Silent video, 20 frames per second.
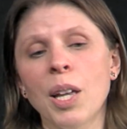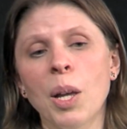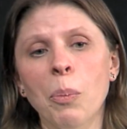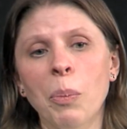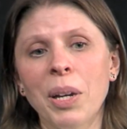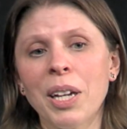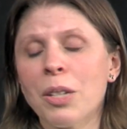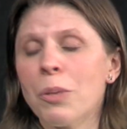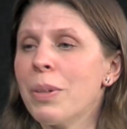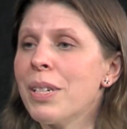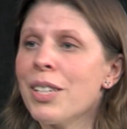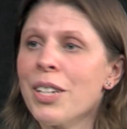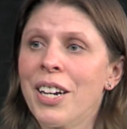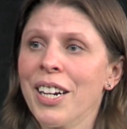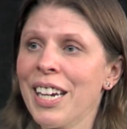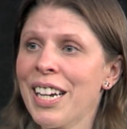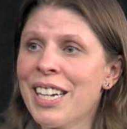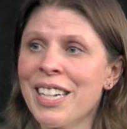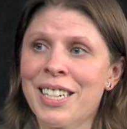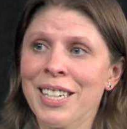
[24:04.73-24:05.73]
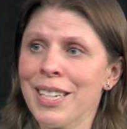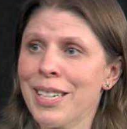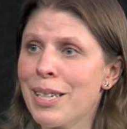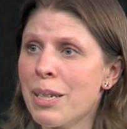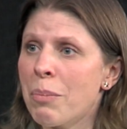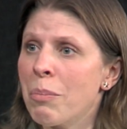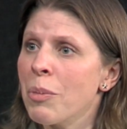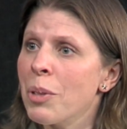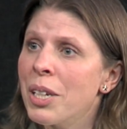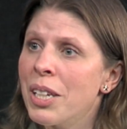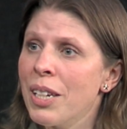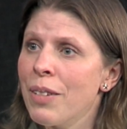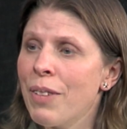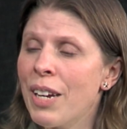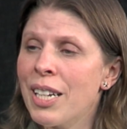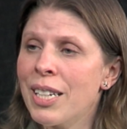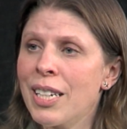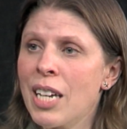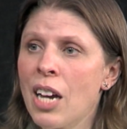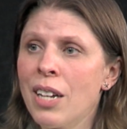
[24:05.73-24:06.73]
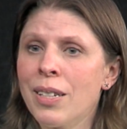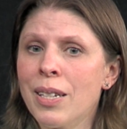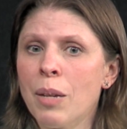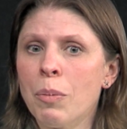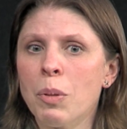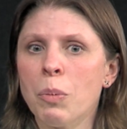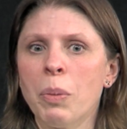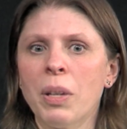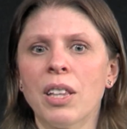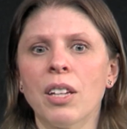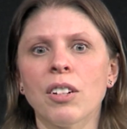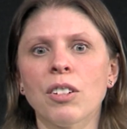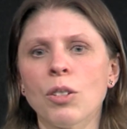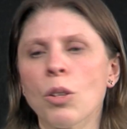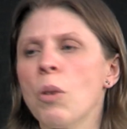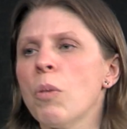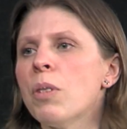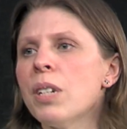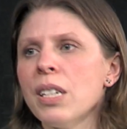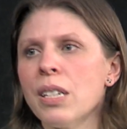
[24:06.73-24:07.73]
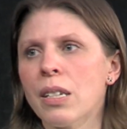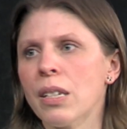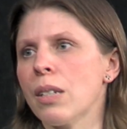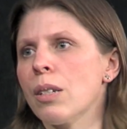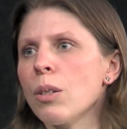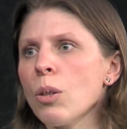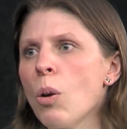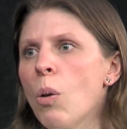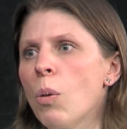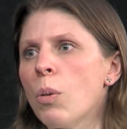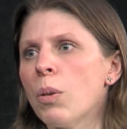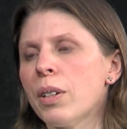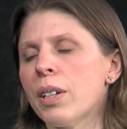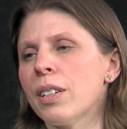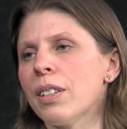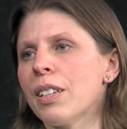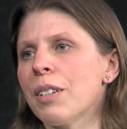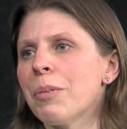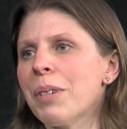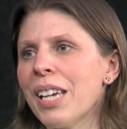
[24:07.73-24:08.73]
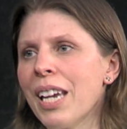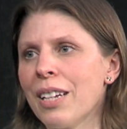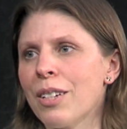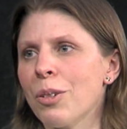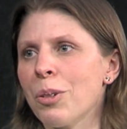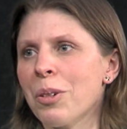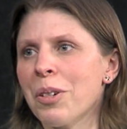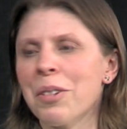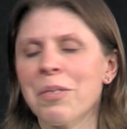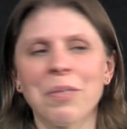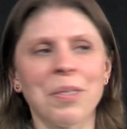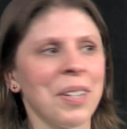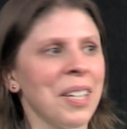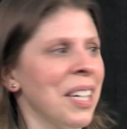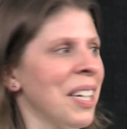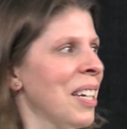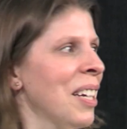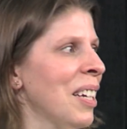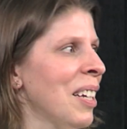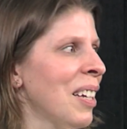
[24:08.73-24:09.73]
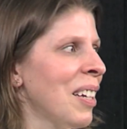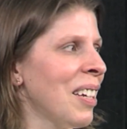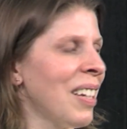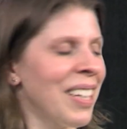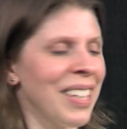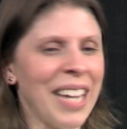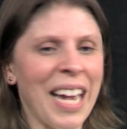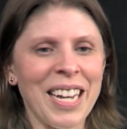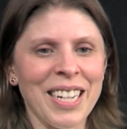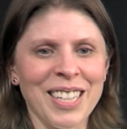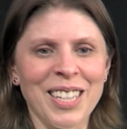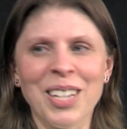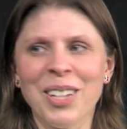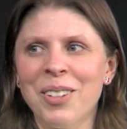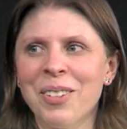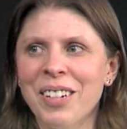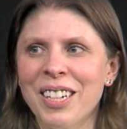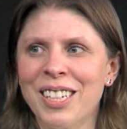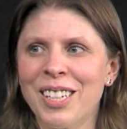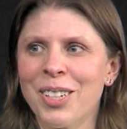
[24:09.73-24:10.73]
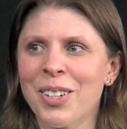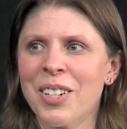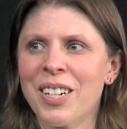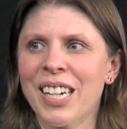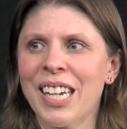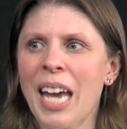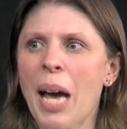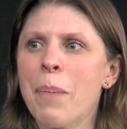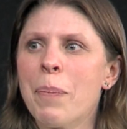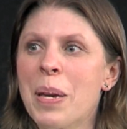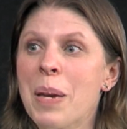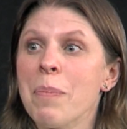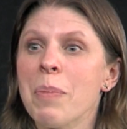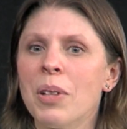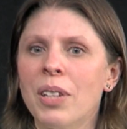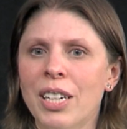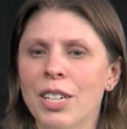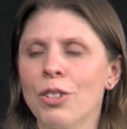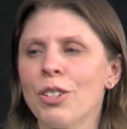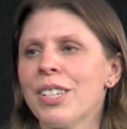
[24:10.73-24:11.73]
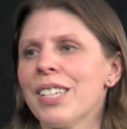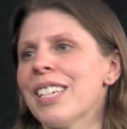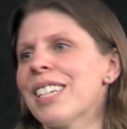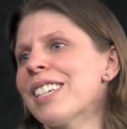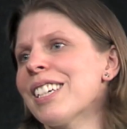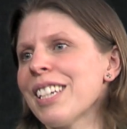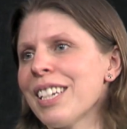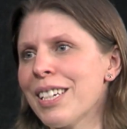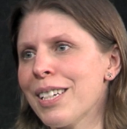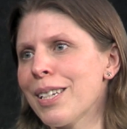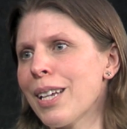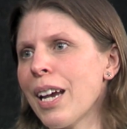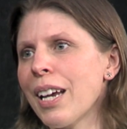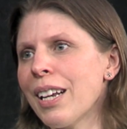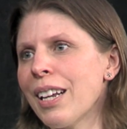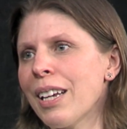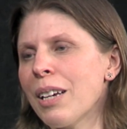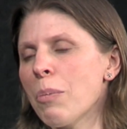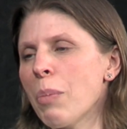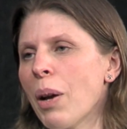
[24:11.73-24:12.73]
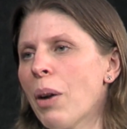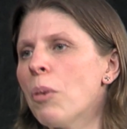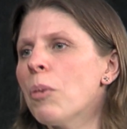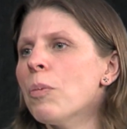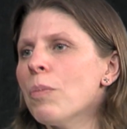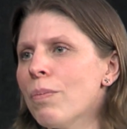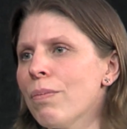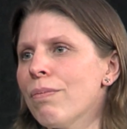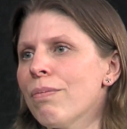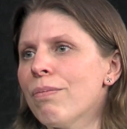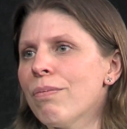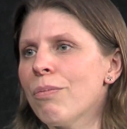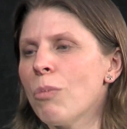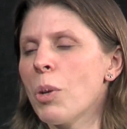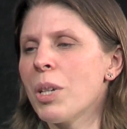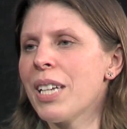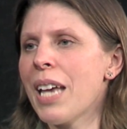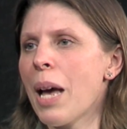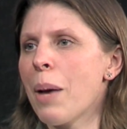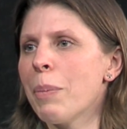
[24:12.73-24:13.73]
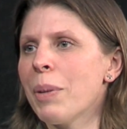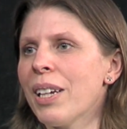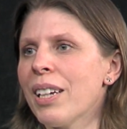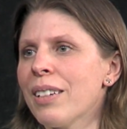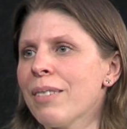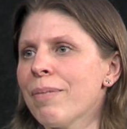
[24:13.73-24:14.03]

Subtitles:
Because we start getting into some really advanced concepts, but there's always this core that we can sort of get to and sort of get people interested and exciting about what's happening.